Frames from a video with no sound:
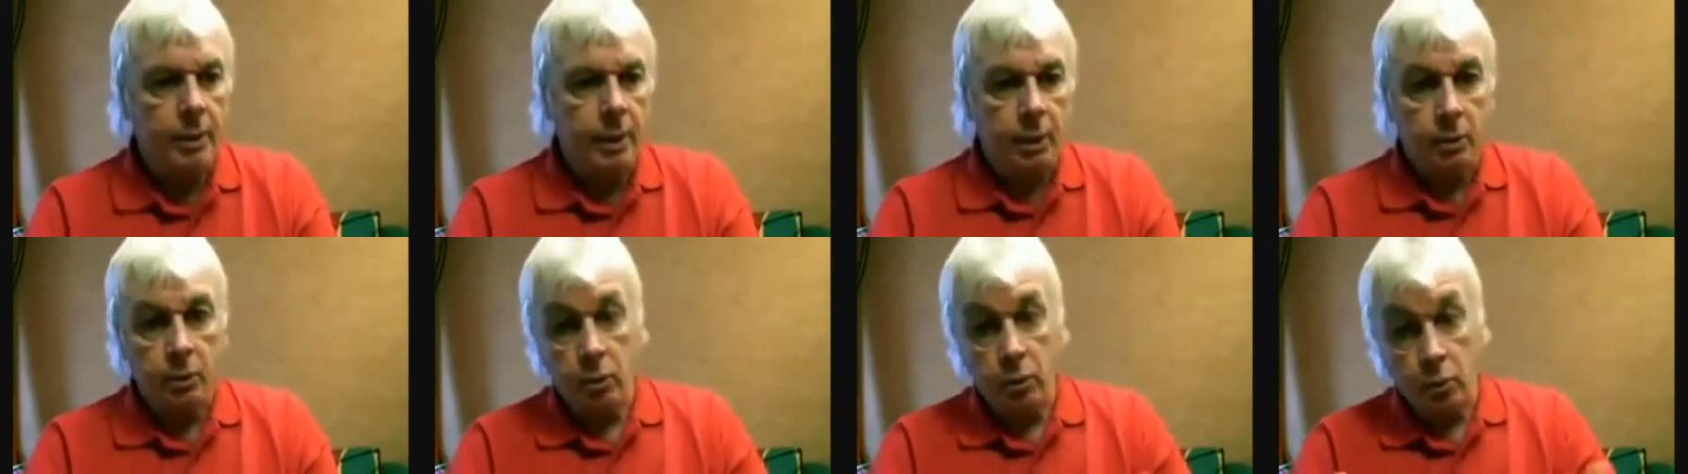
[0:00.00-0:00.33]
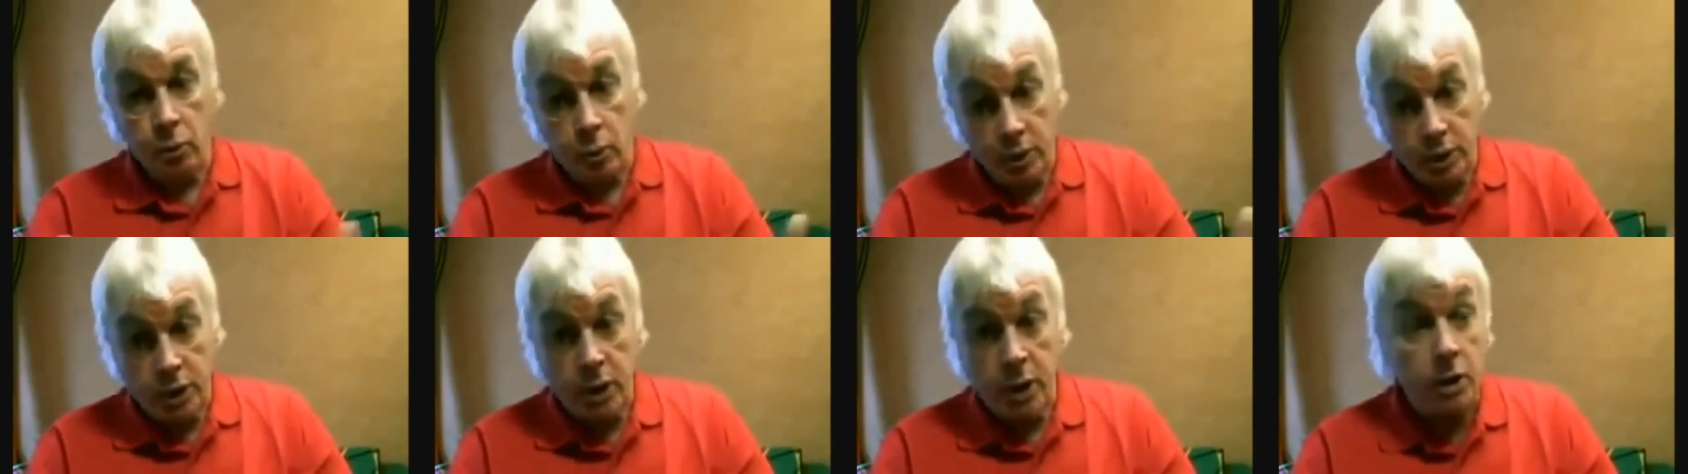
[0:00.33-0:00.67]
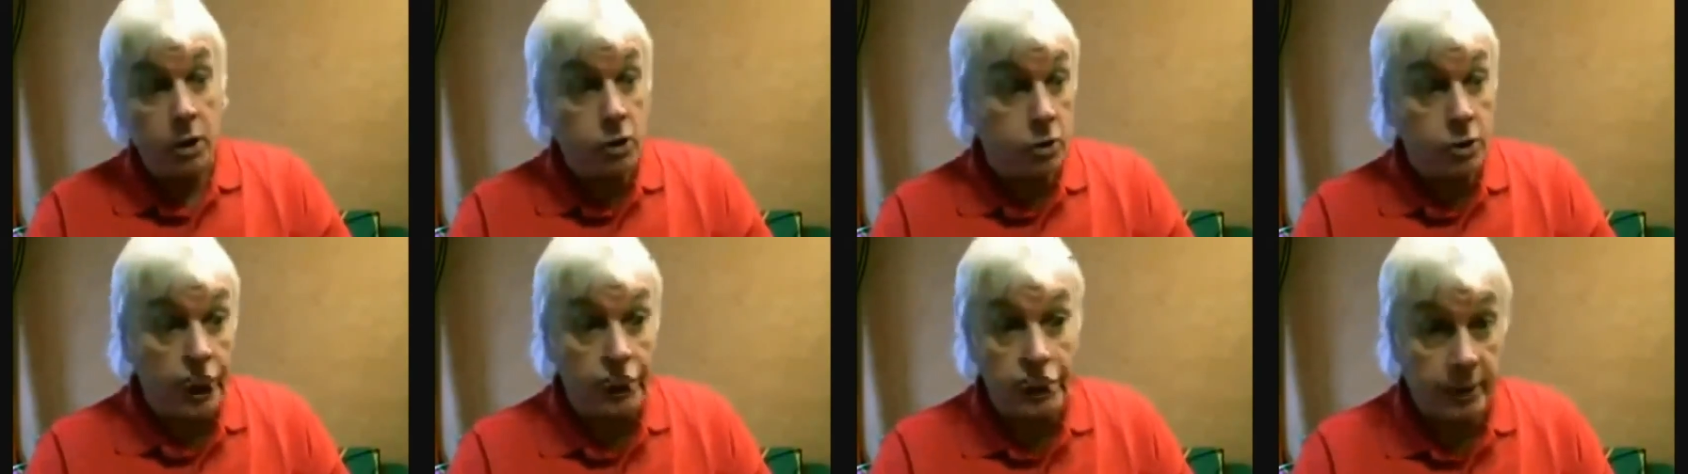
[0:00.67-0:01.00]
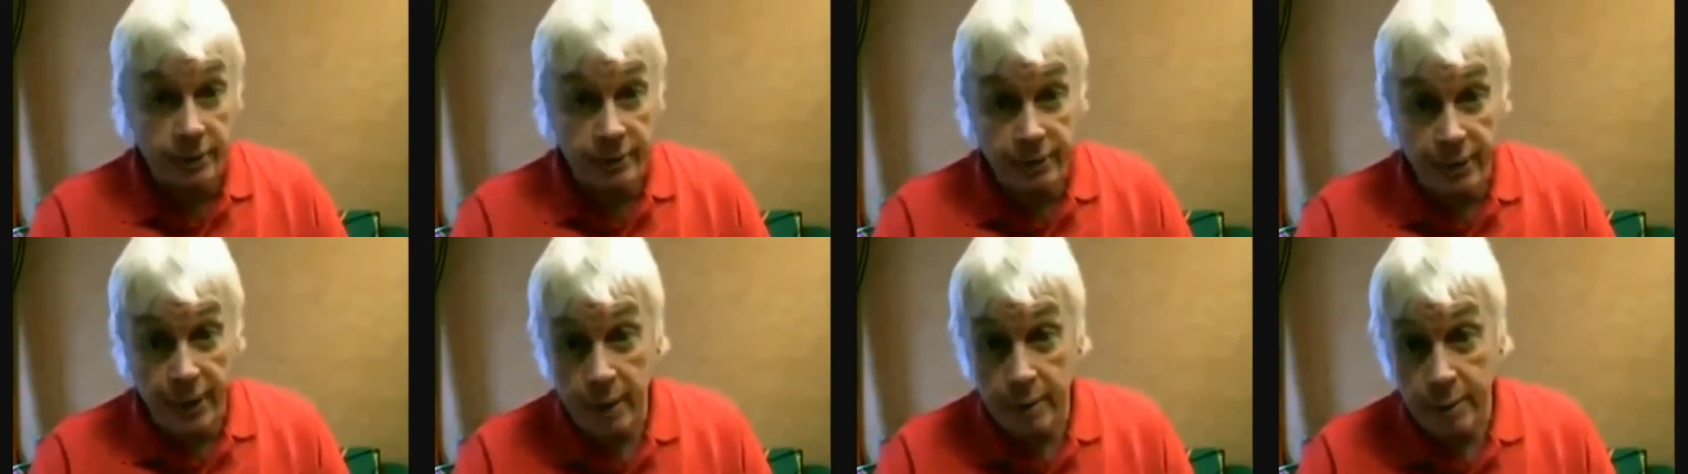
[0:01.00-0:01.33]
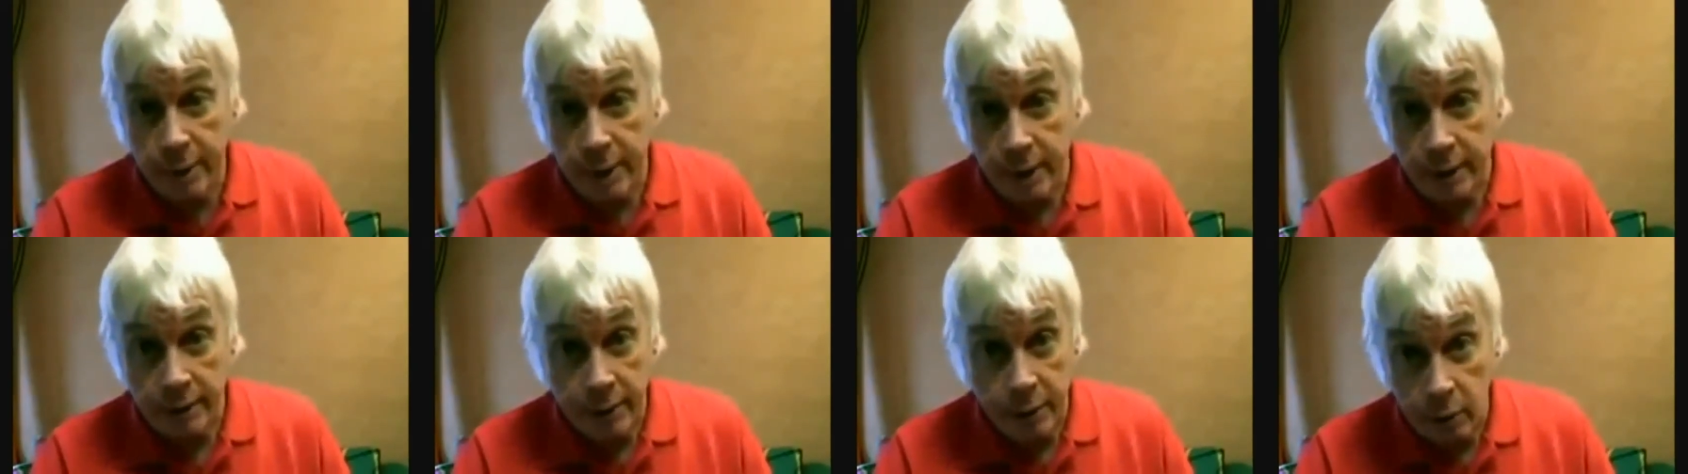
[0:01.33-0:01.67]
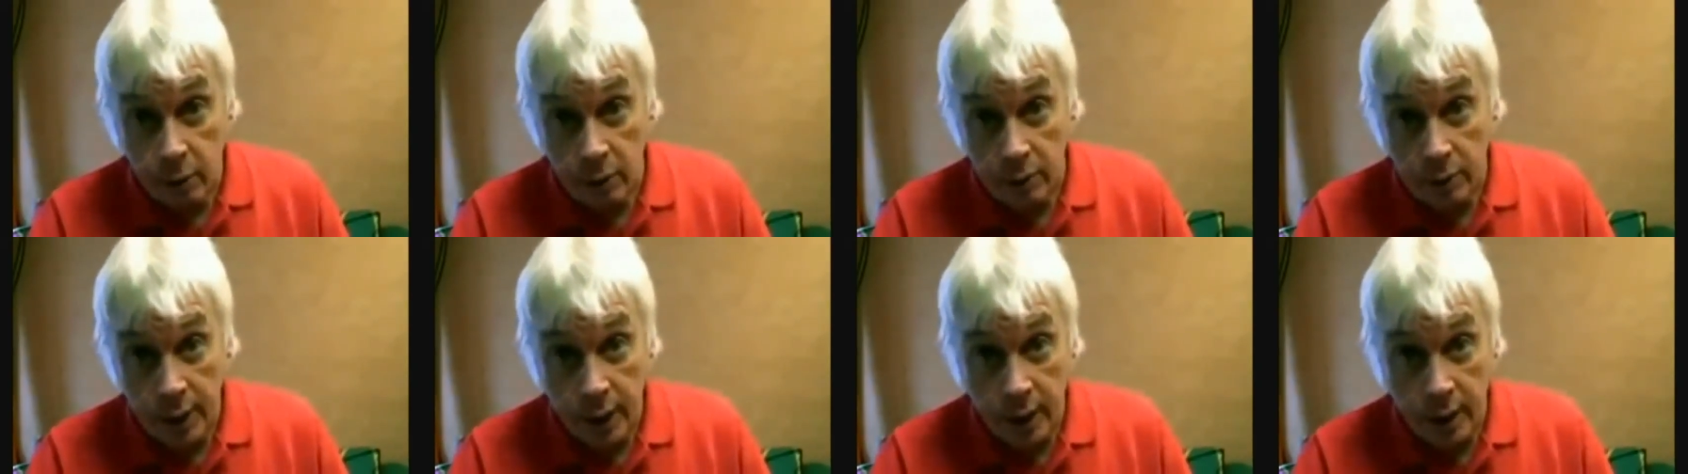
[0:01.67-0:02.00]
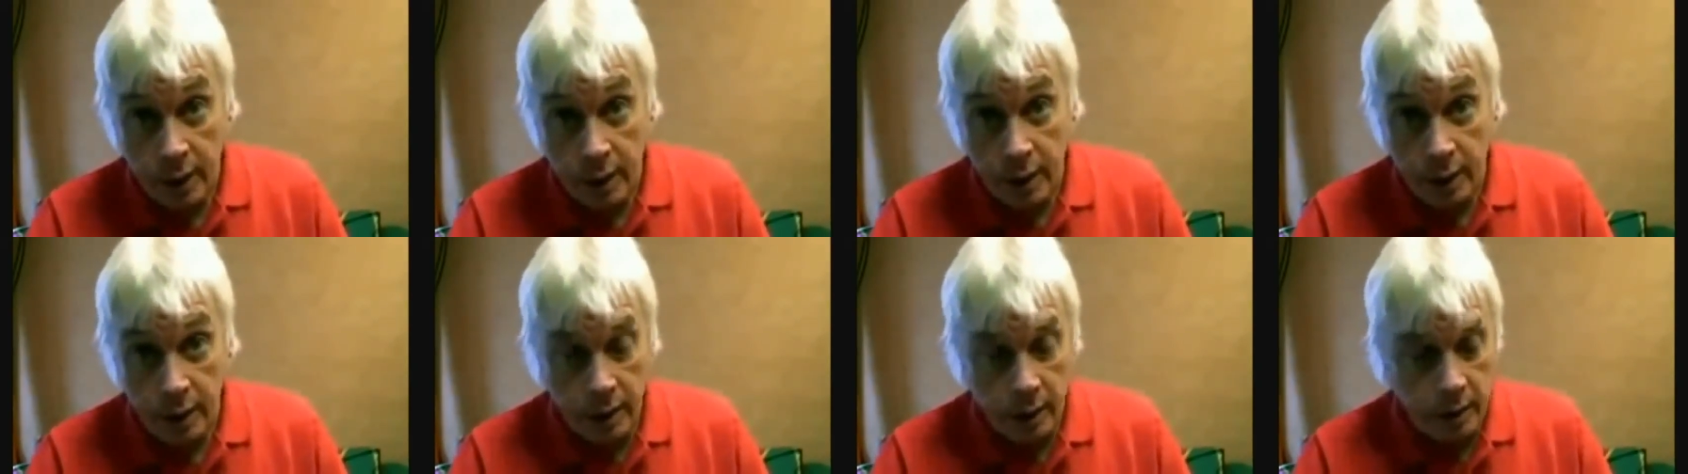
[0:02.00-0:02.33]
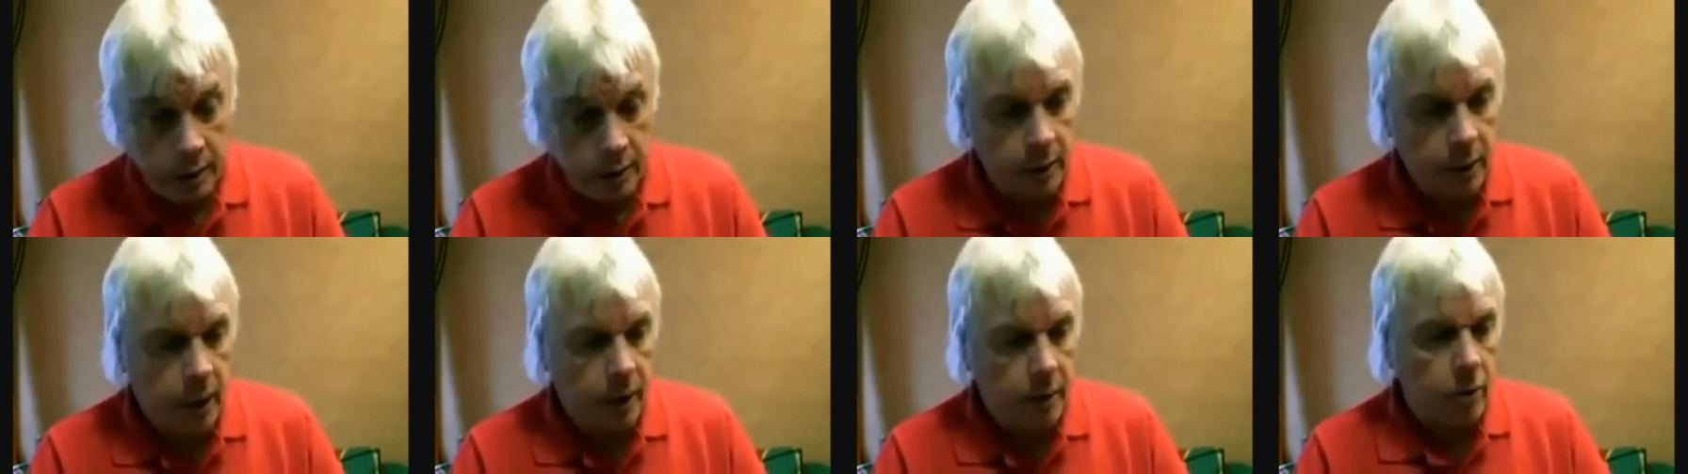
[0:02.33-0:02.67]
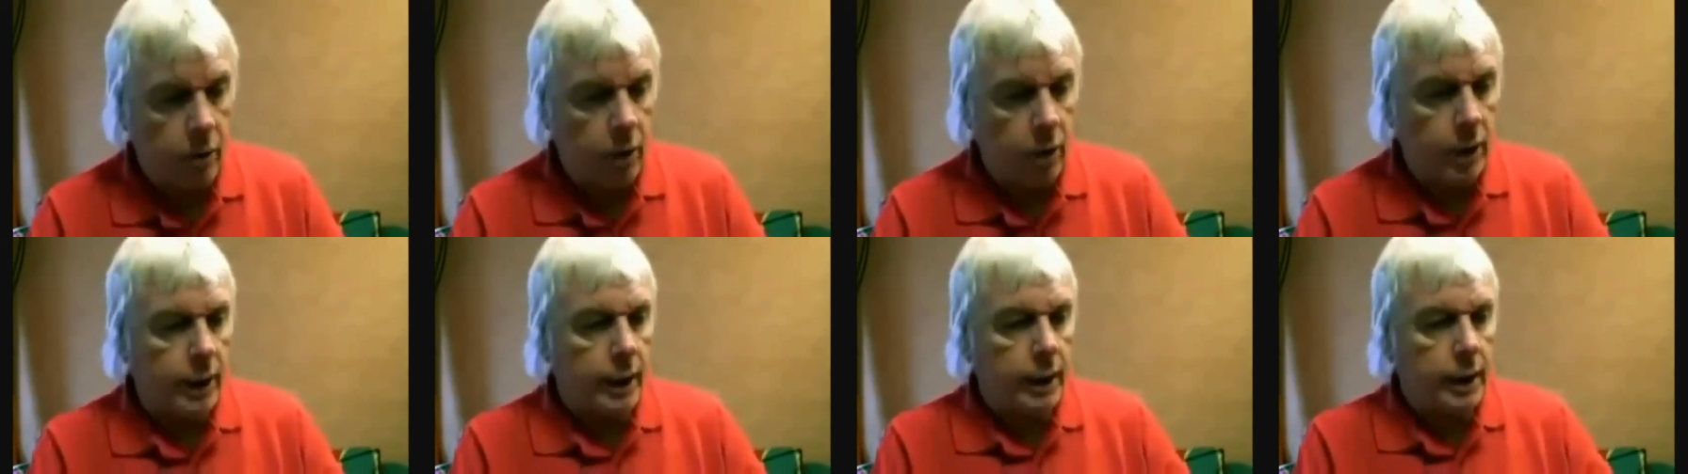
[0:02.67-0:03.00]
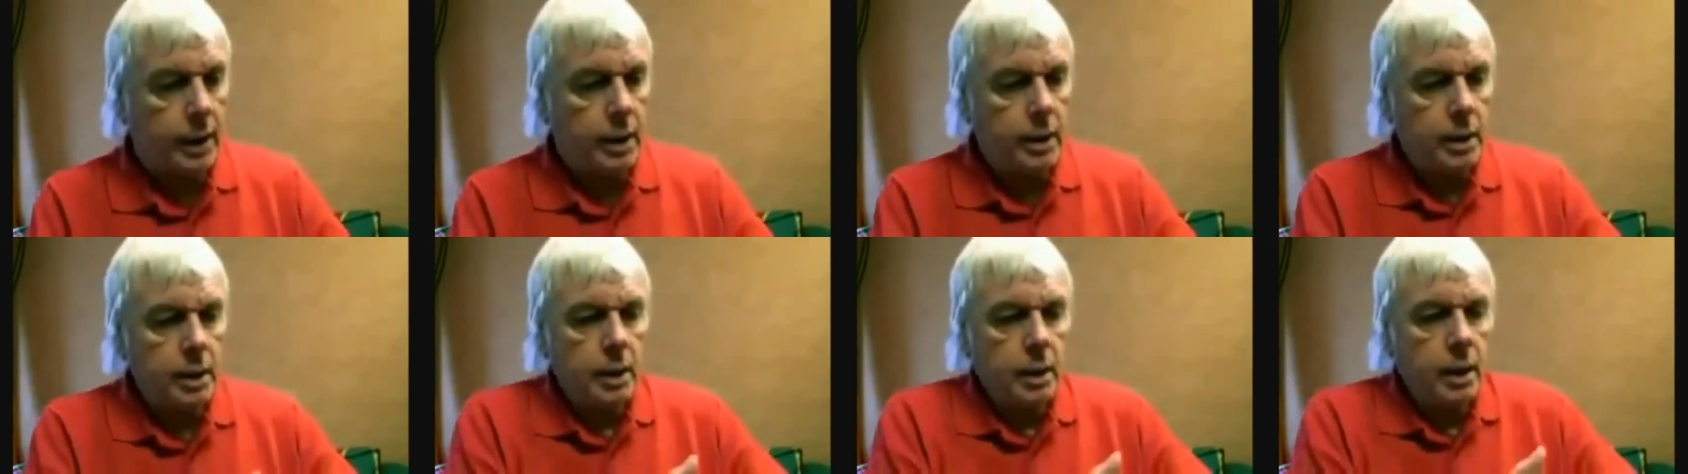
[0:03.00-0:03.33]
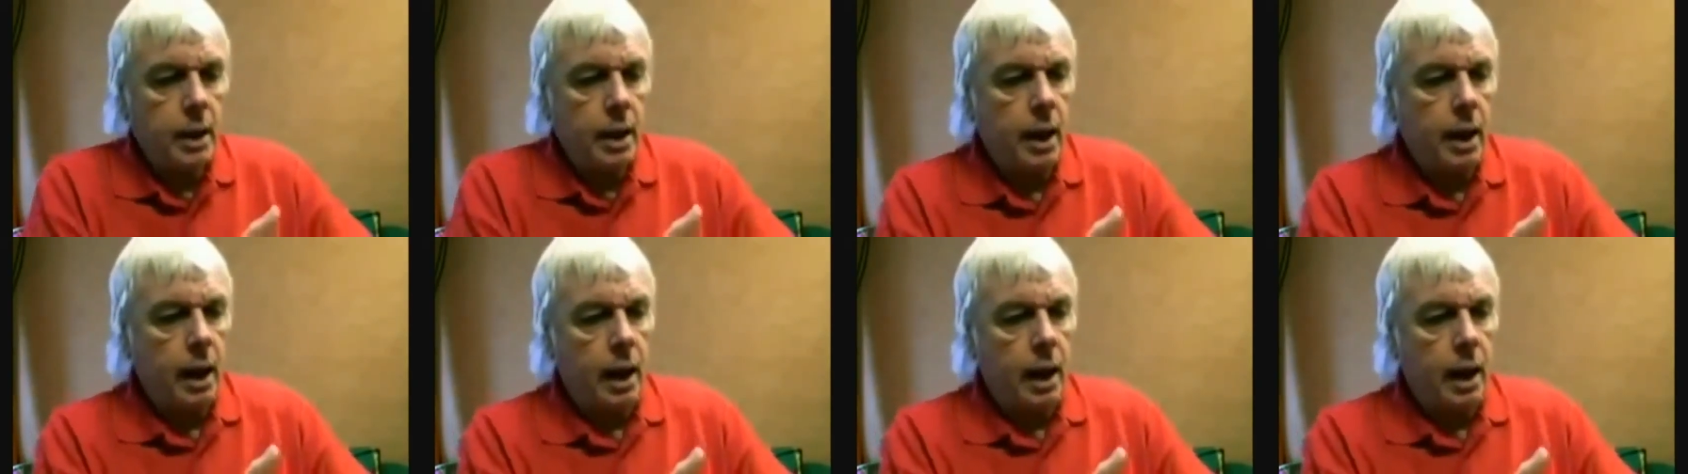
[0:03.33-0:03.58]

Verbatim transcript: um, which goes around defaming everyone, uh, uh, ironically,